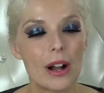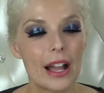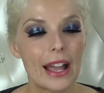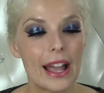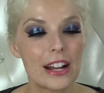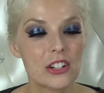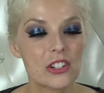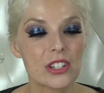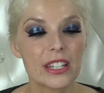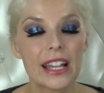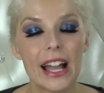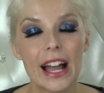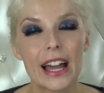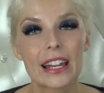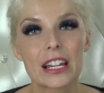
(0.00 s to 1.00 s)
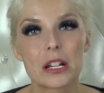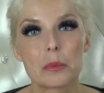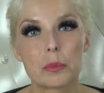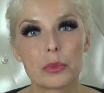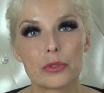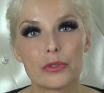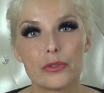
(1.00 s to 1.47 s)
I actually had
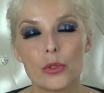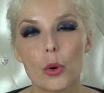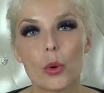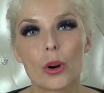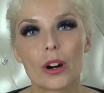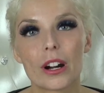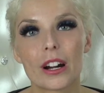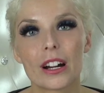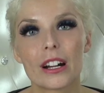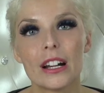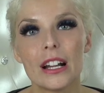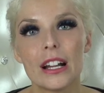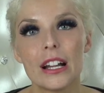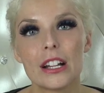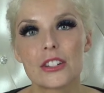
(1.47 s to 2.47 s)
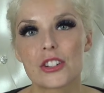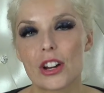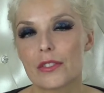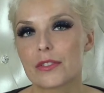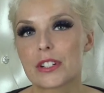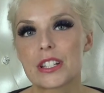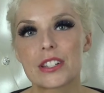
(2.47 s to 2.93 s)
it before
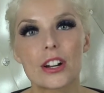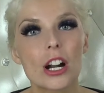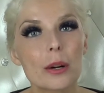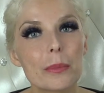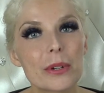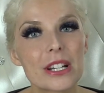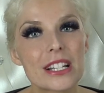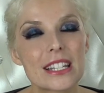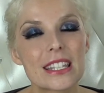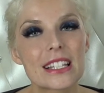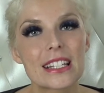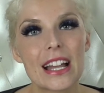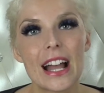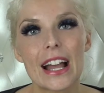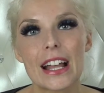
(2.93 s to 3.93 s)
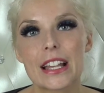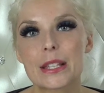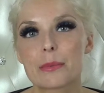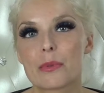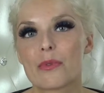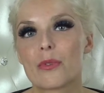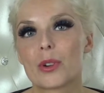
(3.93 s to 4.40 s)
Jeffree Star put it to the
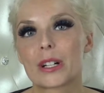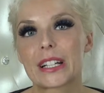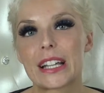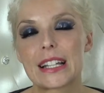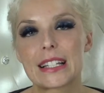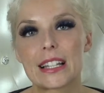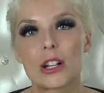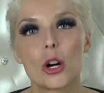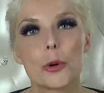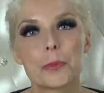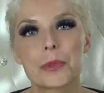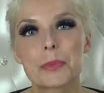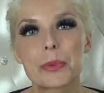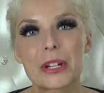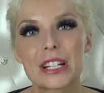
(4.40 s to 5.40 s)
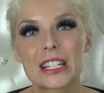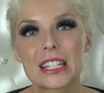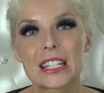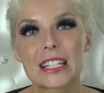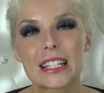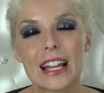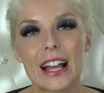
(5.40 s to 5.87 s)
test, before Casey Holmes put it to
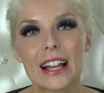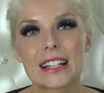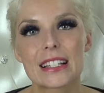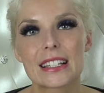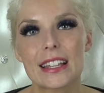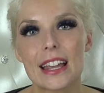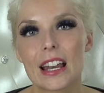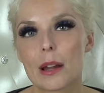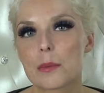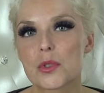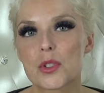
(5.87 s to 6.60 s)
the test, and I'm